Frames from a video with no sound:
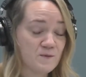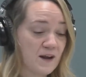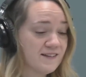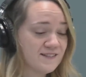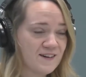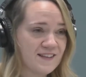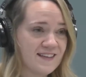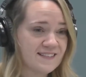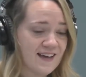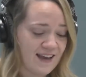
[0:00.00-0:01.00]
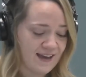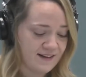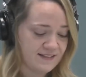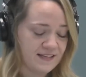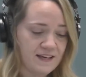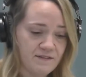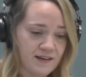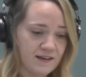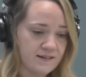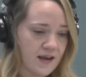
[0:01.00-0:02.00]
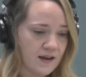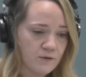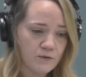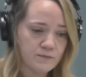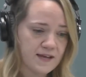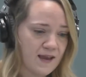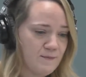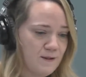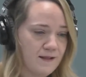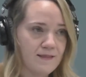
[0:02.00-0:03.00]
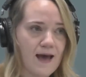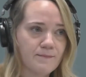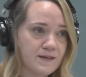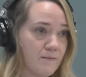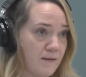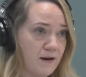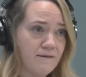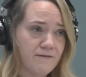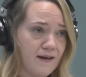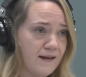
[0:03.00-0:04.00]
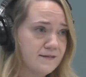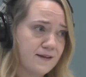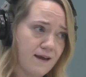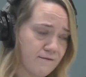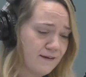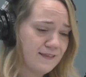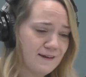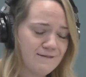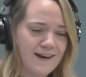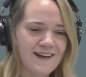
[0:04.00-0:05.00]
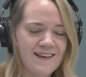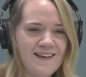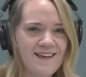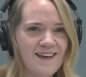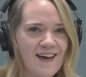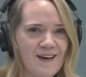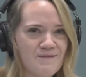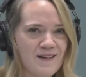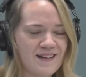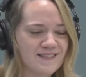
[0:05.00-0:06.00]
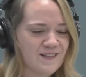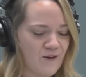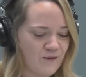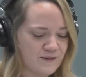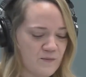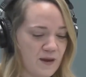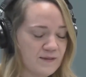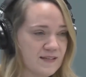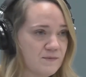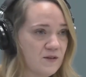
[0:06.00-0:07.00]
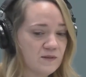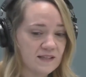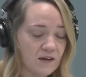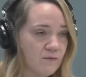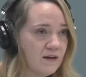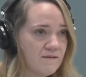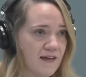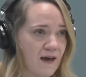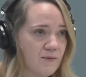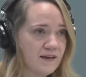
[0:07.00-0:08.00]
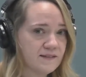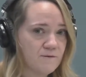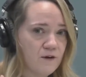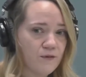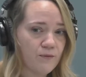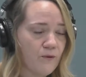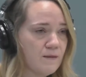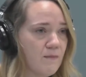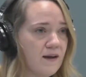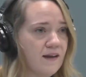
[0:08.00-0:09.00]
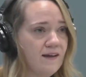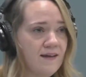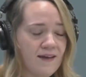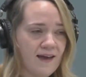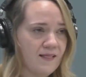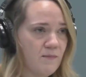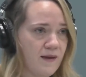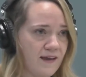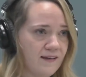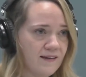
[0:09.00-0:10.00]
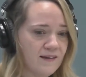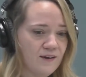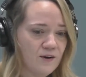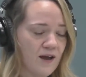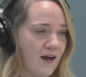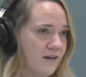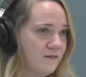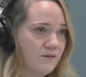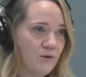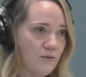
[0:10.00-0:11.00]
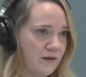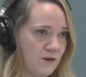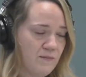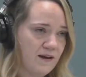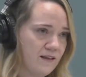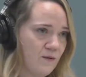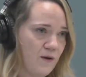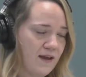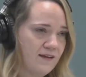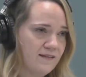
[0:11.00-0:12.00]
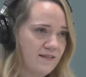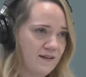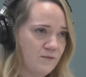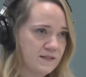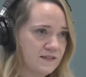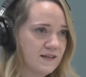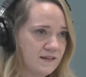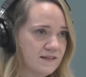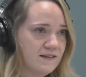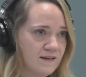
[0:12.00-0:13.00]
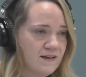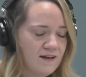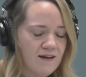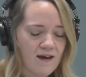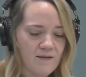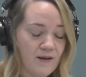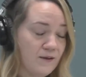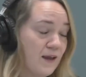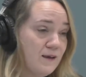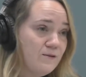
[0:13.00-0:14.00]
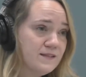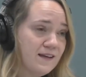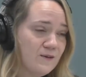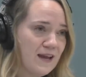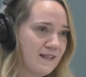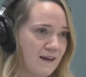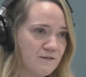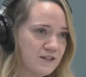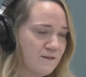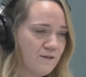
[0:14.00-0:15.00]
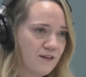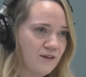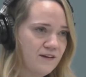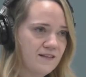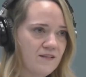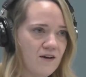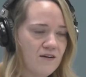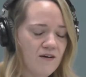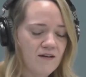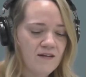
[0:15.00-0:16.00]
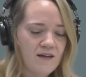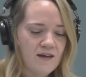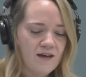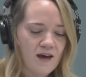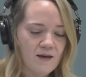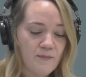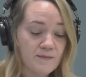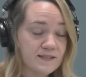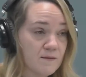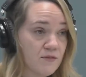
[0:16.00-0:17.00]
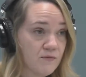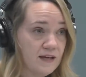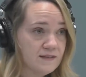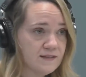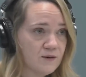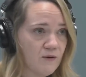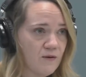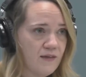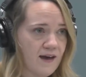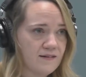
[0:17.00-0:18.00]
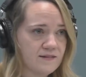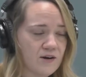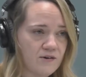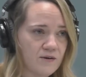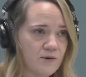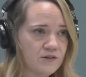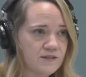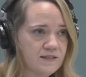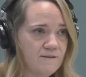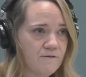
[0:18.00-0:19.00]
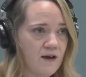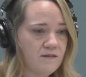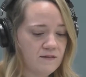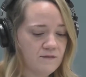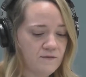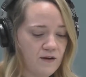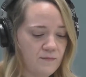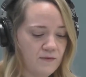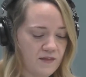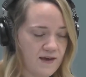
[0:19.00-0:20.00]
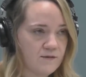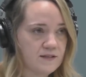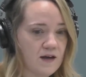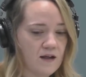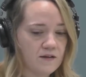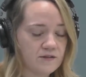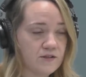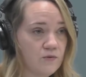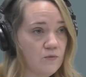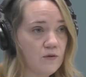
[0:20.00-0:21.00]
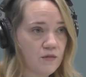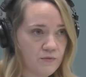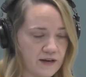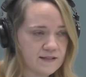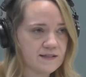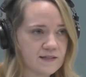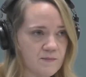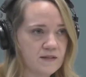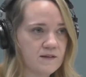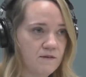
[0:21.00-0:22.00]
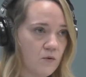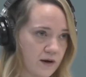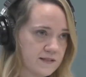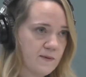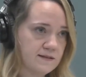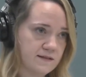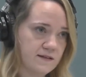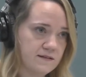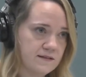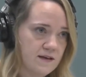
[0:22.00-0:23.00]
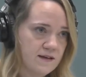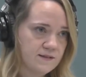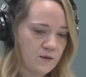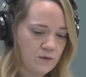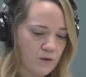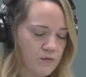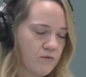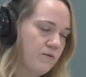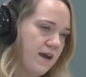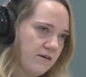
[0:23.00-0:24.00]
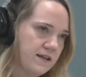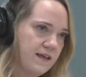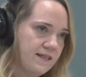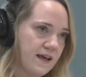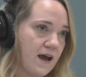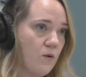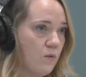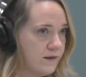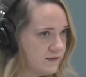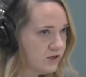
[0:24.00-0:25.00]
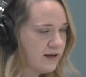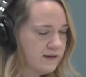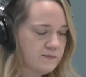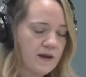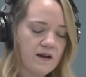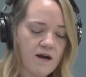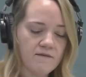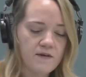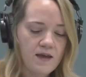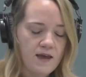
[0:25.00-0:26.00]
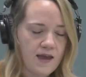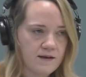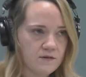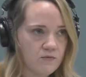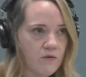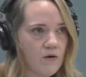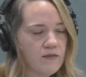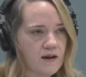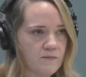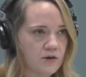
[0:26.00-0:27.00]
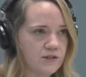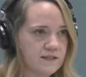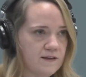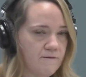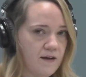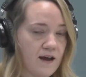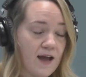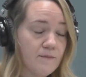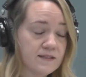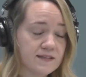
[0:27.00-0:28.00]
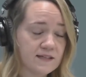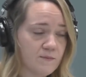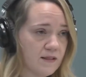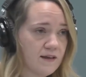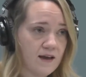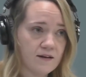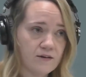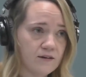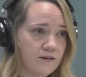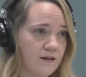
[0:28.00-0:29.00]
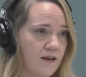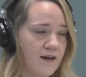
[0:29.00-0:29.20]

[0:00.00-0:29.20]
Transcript: When I started this, I had a TV, a dining room table, a laptop. I mean, I financed everything, right? And so baby step 2 is get rid of that, because if you're throwing money at the bank, you're not growing your money the way that it was intended. And you can't use it. You can't leverage it for the good in the long haul. Baby step 3 is to grow that starter emergency fund from $1,000 to 3 to 6 months of your expenses. So you go through, calculate that out once your debt is paid off, and grow that emergency fund. I'm a 6-month kind of girl.